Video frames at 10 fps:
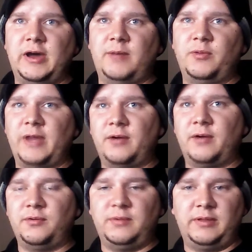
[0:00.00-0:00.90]

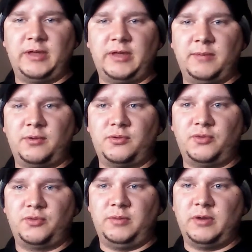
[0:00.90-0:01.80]
without doing the chemical
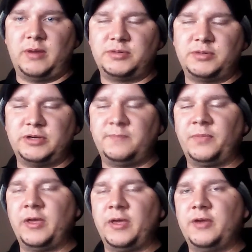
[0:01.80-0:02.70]
treatment option.
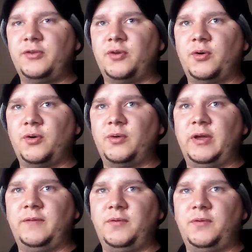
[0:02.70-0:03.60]
So
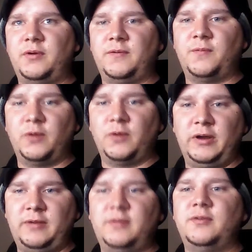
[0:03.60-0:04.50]
if you can afford
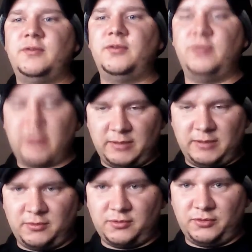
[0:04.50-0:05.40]
it, do the
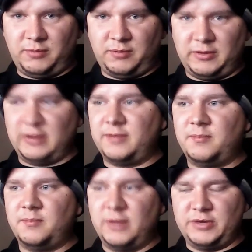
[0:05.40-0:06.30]
chemical treatment. It's
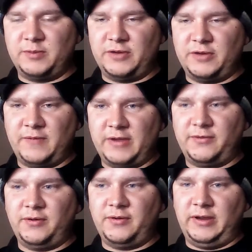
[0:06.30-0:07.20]
much, much
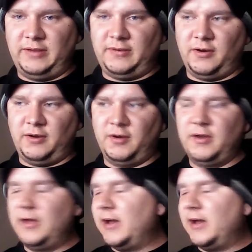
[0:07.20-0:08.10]
faster and easier.
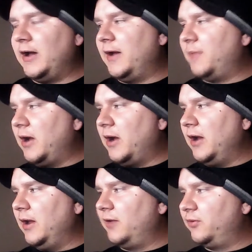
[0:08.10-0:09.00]
I
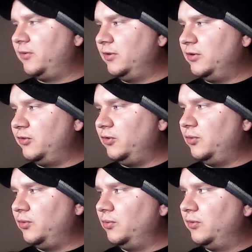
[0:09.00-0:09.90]
actually just
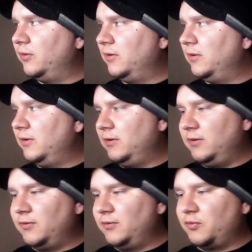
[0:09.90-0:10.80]
use
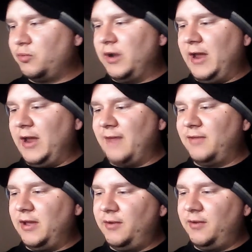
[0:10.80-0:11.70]
what I have
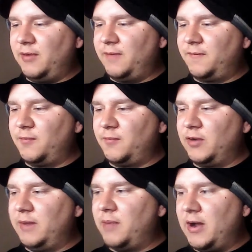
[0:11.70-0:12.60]
lying around from when
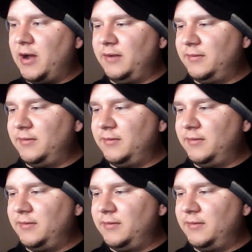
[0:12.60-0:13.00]
I bought